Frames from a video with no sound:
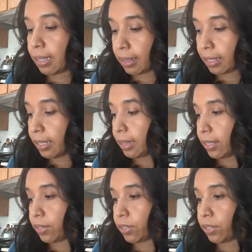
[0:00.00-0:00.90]
I think
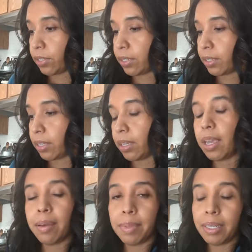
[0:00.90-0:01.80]
there's
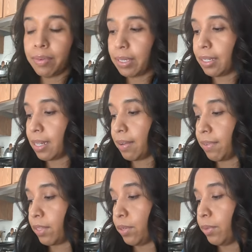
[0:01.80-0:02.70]
how many weeks
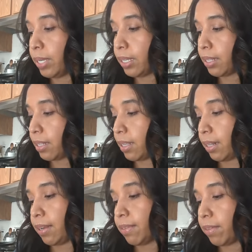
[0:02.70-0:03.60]
left? 2 weeks
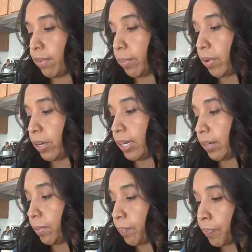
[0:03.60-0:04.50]
left in February
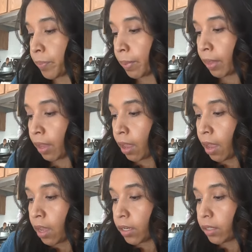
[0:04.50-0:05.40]
now.
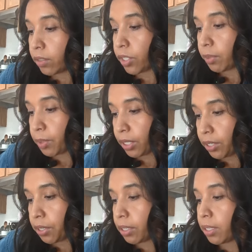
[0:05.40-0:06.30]

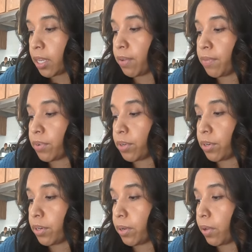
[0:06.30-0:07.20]
Transportation is
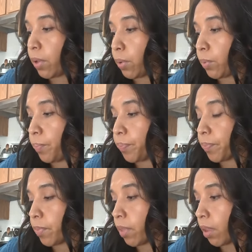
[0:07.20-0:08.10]
covered. Oh,
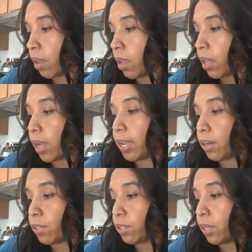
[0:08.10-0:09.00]
I
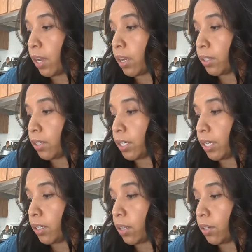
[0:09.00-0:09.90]
also got
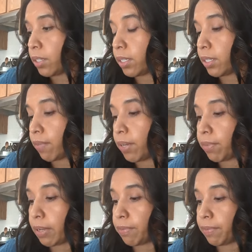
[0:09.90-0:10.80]

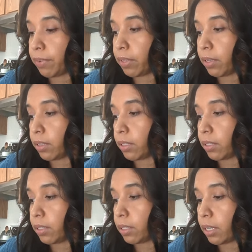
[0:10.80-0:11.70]

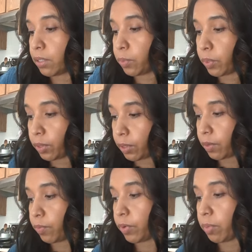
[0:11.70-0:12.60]
$38.75 worth
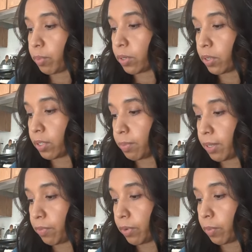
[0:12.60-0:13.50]
of
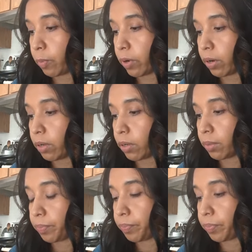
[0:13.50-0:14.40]
reimbursement from work.